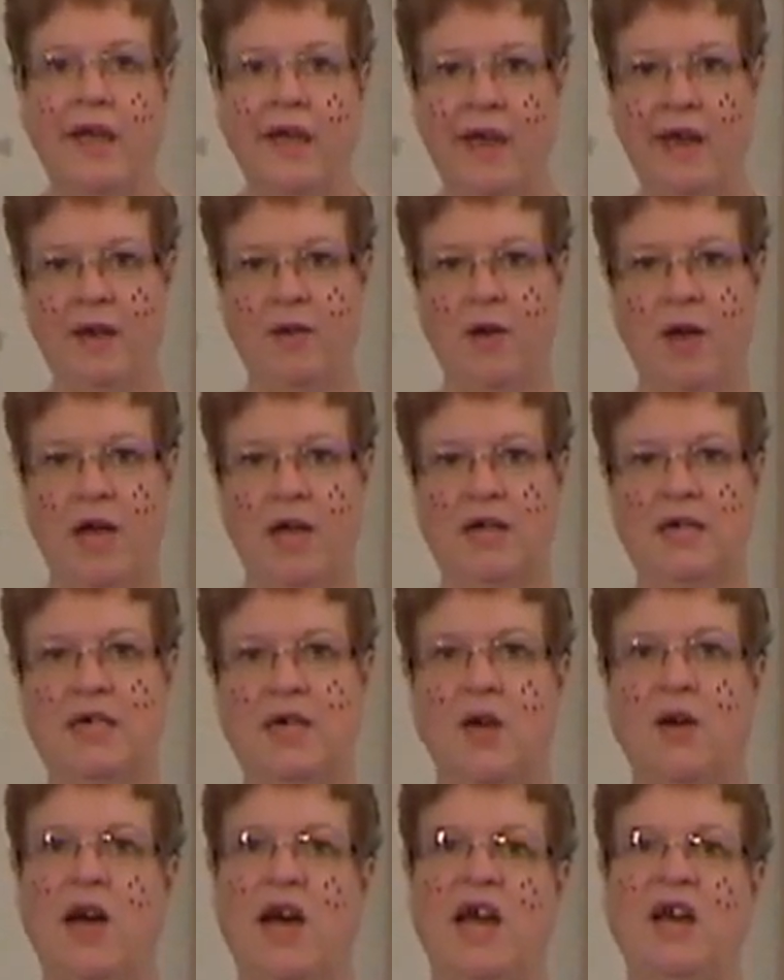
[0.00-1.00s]
Anyway,
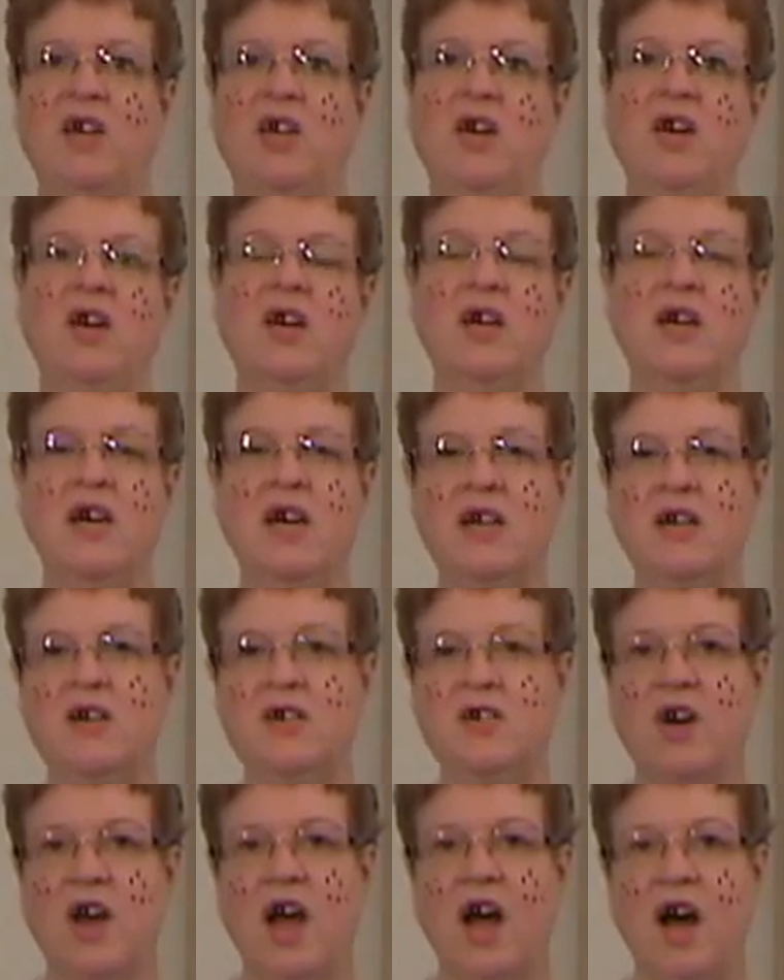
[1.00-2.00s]
so I took another
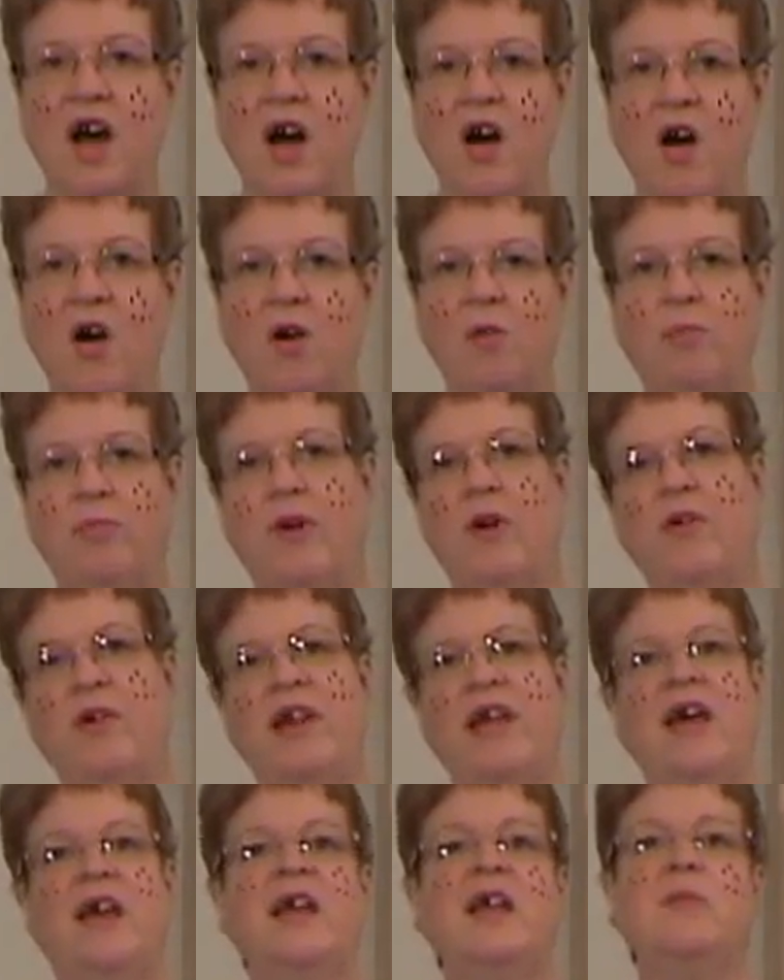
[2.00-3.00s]
draw, brought it
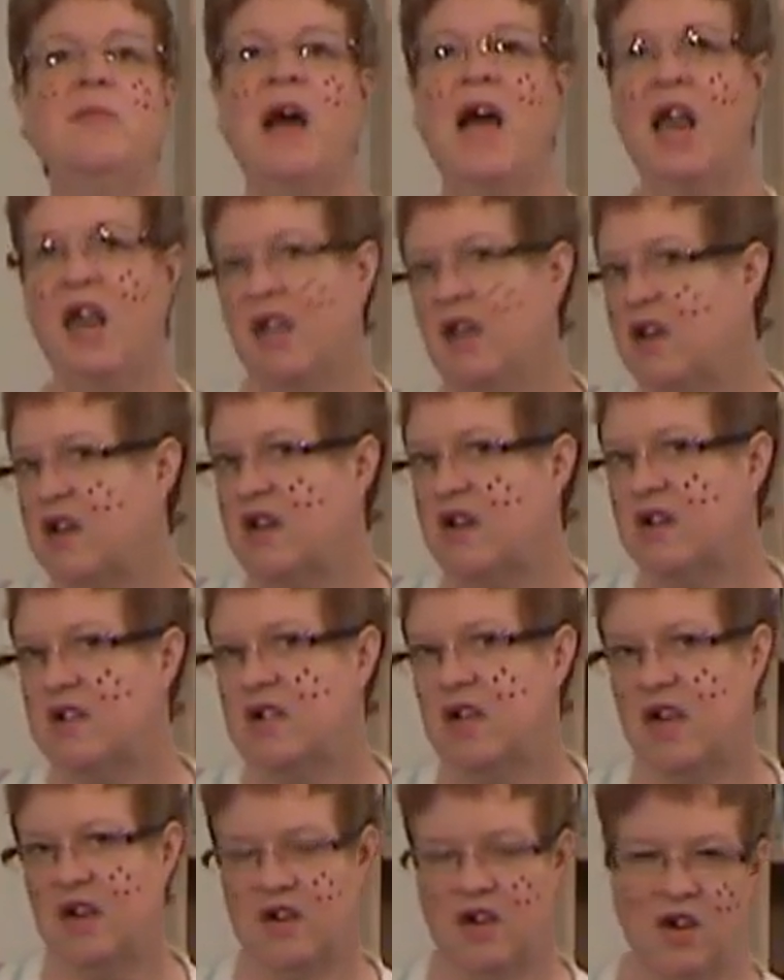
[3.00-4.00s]
down into my
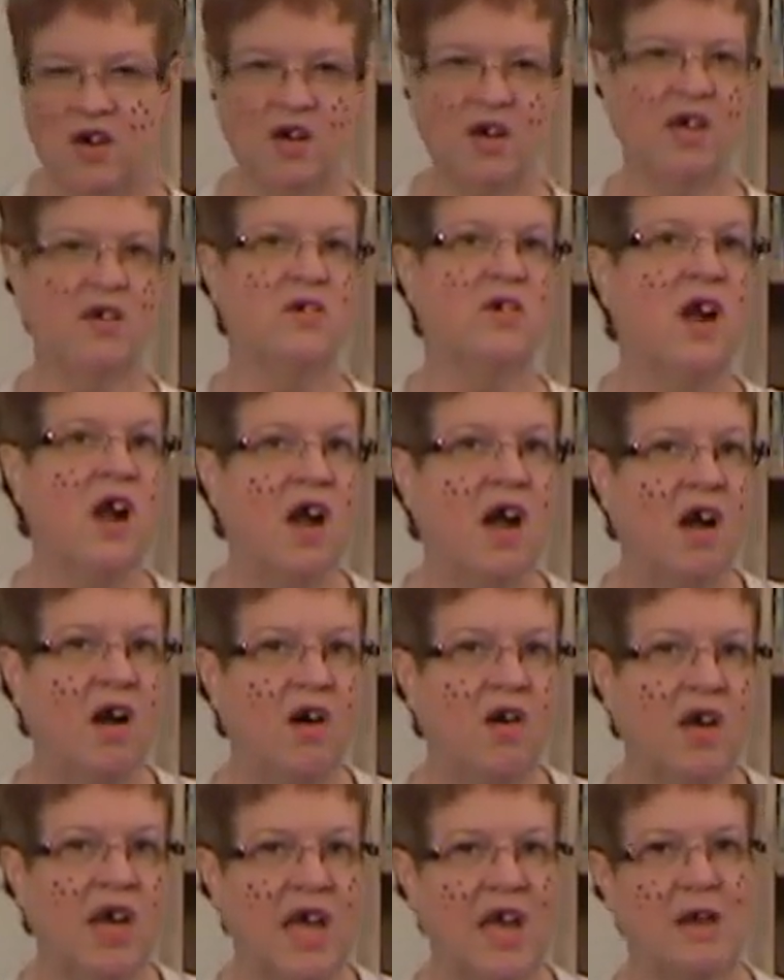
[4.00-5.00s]
lungs. Took another
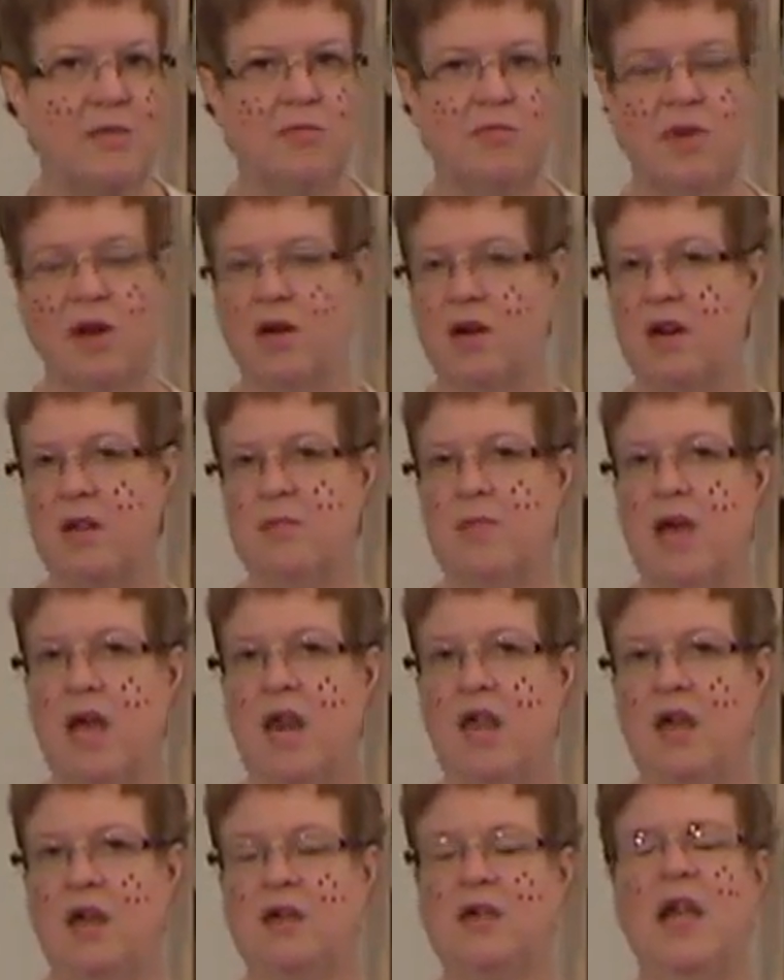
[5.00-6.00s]
draw and brought it in my
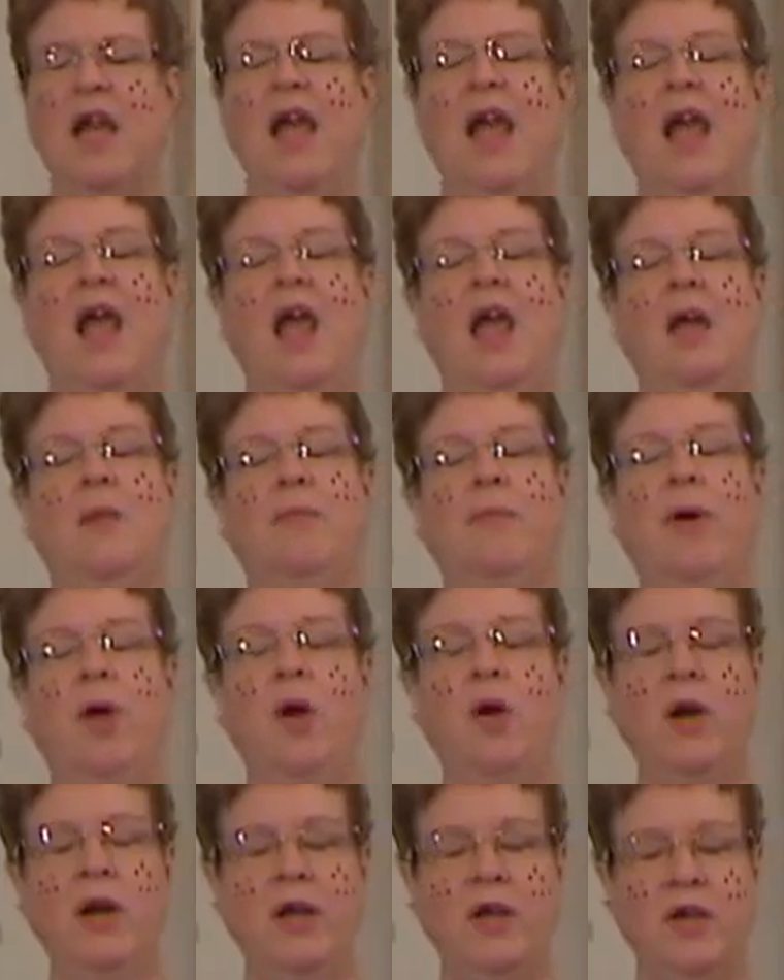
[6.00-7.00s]
lungs. And
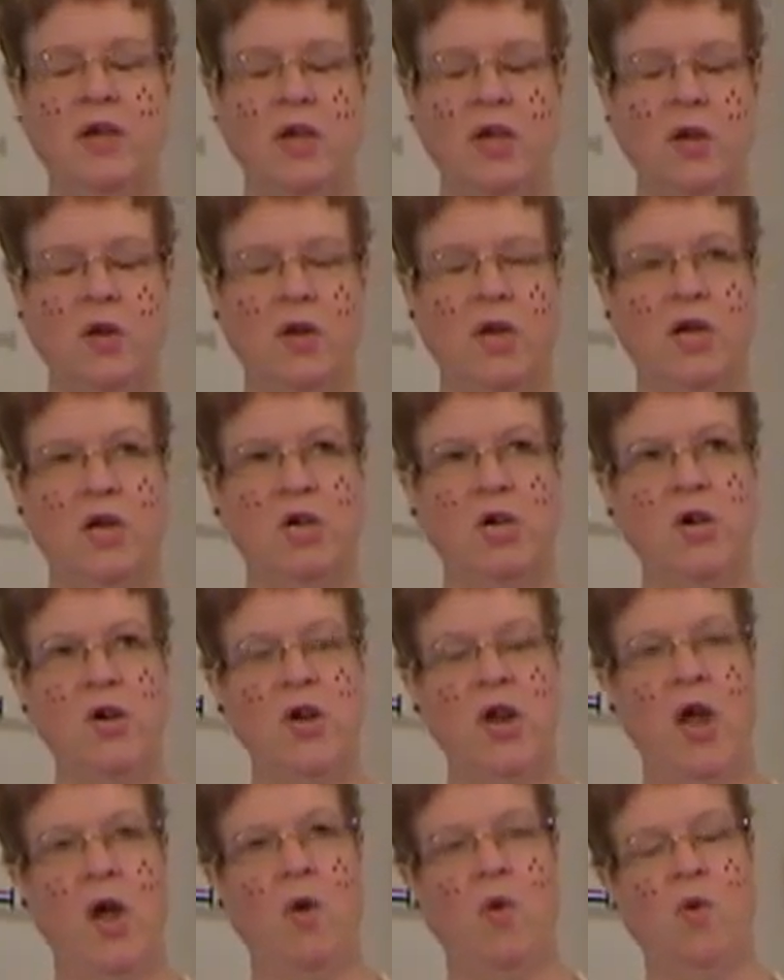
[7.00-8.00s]
pretty soon, did you
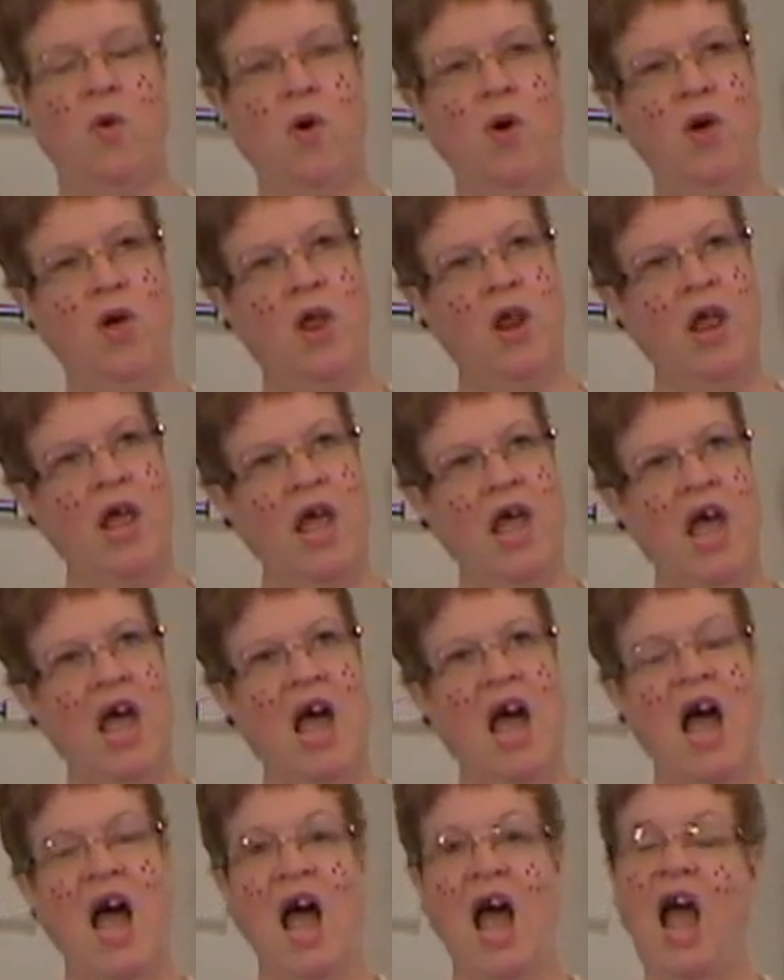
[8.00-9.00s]
know what?
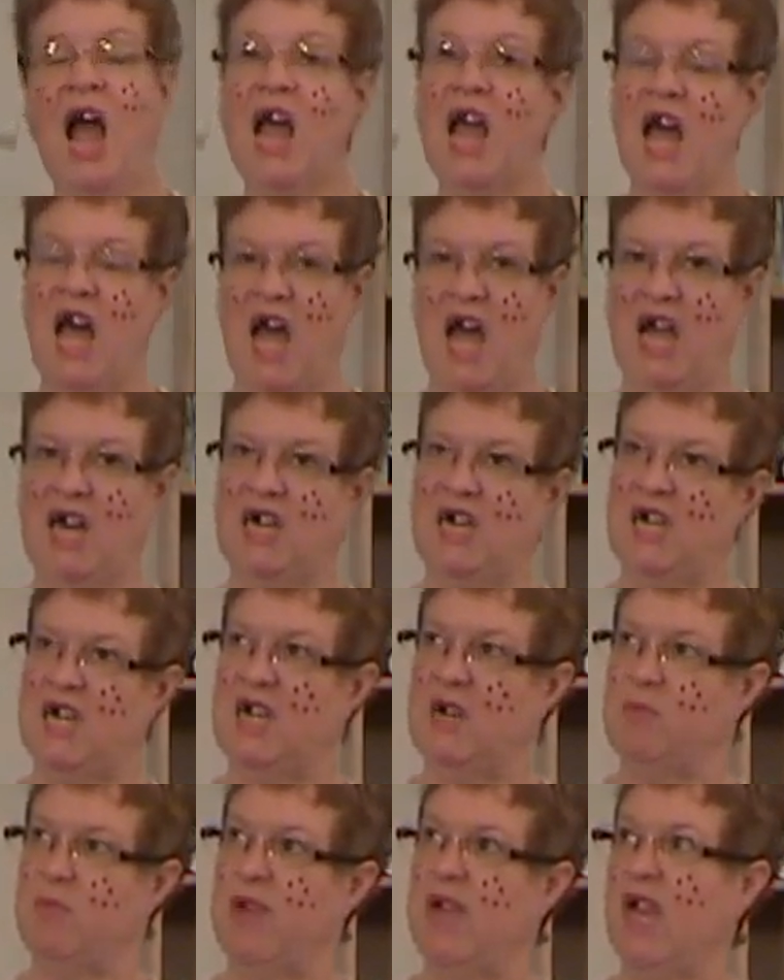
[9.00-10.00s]
I got
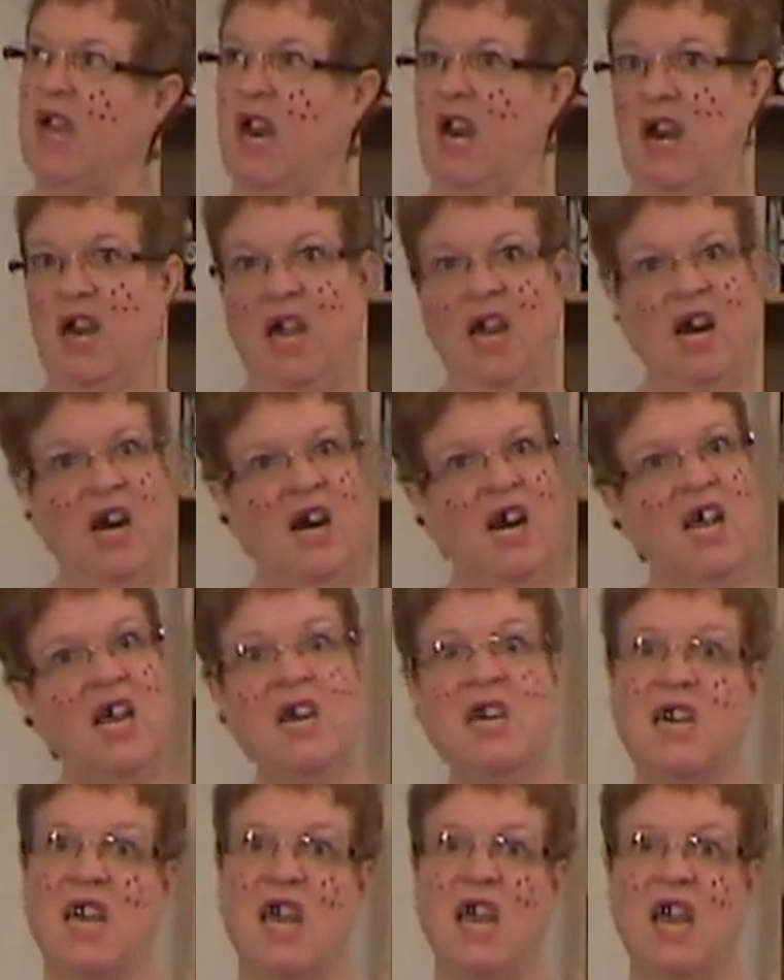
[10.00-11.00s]
to be a little
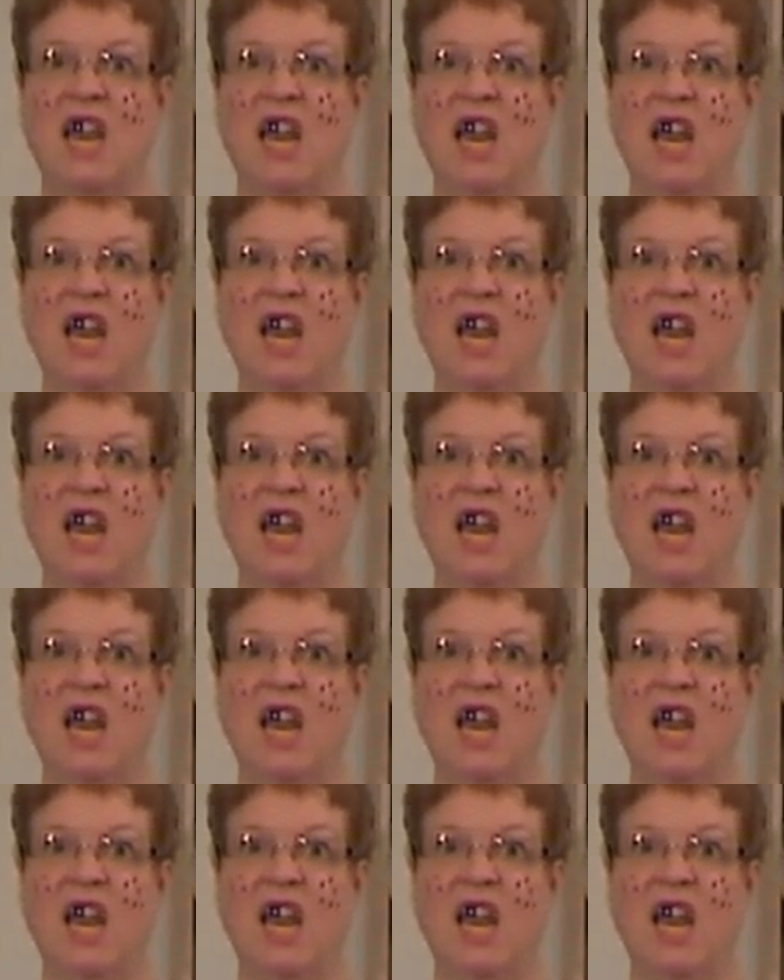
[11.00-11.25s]
dizzy.